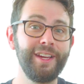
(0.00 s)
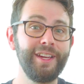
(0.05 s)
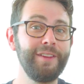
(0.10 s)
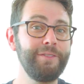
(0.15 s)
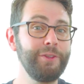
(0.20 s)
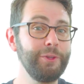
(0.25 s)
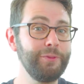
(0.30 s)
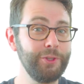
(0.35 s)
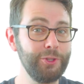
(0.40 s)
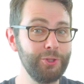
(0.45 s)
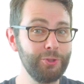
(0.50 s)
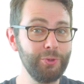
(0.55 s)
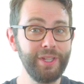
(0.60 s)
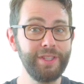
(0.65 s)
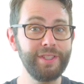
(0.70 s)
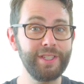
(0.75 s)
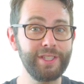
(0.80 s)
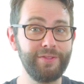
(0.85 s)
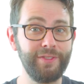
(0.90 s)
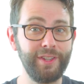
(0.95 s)
If you've
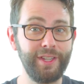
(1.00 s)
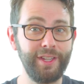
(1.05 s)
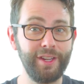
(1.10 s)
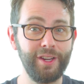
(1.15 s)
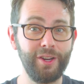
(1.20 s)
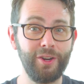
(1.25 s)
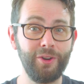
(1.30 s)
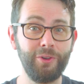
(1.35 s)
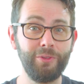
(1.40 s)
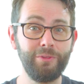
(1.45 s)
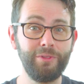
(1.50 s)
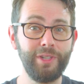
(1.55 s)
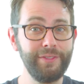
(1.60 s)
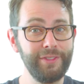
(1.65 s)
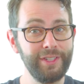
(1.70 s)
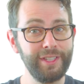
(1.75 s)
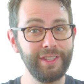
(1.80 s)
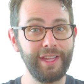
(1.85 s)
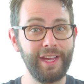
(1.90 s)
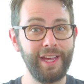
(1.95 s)
enjoyed this video,
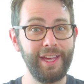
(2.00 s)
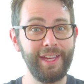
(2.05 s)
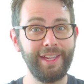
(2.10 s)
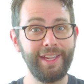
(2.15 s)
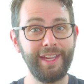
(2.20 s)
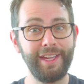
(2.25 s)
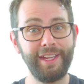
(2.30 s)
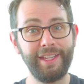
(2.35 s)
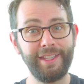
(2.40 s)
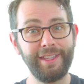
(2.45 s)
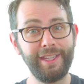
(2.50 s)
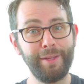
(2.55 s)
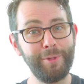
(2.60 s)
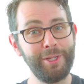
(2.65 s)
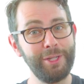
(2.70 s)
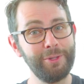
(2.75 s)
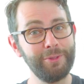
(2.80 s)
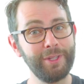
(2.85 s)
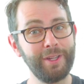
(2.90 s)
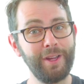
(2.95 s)
give it a like and let
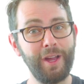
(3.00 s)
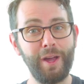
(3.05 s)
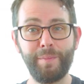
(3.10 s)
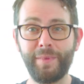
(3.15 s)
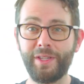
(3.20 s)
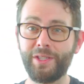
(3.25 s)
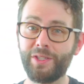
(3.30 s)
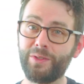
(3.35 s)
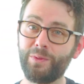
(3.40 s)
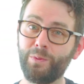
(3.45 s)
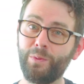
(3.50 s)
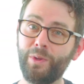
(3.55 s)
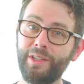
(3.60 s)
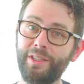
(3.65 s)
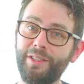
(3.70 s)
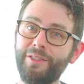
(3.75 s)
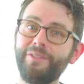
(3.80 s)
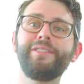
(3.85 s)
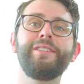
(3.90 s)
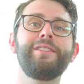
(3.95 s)
me know in the comments
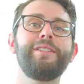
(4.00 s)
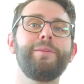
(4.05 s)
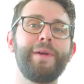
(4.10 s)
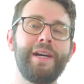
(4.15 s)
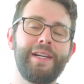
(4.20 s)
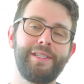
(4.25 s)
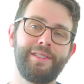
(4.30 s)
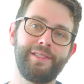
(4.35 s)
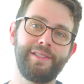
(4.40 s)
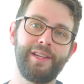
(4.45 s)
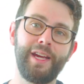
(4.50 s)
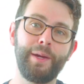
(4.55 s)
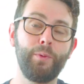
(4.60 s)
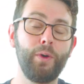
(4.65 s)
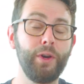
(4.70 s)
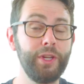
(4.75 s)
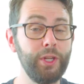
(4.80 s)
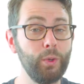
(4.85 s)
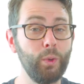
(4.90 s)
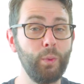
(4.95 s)
what you did to pass the time
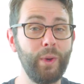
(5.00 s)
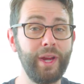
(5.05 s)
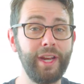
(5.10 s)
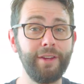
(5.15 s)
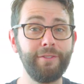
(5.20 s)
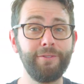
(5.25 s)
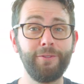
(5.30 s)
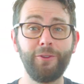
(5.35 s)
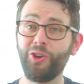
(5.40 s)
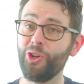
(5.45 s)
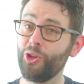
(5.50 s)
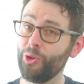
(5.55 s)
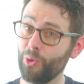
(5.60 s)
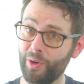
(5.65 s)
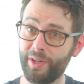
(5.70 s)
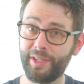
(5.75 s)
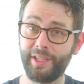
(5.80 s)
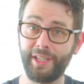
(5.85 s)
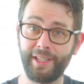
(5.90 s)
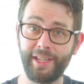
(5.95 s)
while you were waiting for
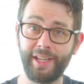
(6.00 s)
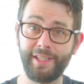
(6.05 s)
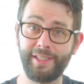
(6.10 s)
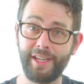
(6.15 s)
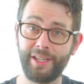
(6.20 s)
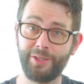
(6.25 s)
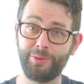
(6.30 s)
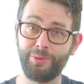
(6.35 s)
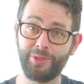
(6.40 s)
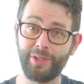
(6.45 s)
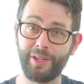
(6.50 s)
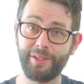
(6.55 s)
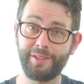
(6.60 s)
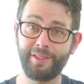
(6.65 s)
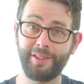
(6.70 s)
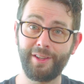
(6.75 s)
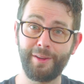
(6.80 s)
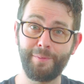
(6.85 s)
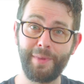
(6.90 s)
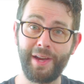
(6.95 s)
your DNA test results
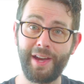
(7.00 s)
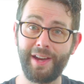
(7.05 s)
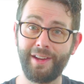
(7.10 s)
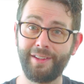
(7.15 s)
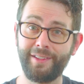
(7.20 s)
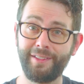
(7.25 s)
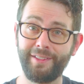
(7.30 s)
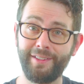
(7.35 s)
to come back.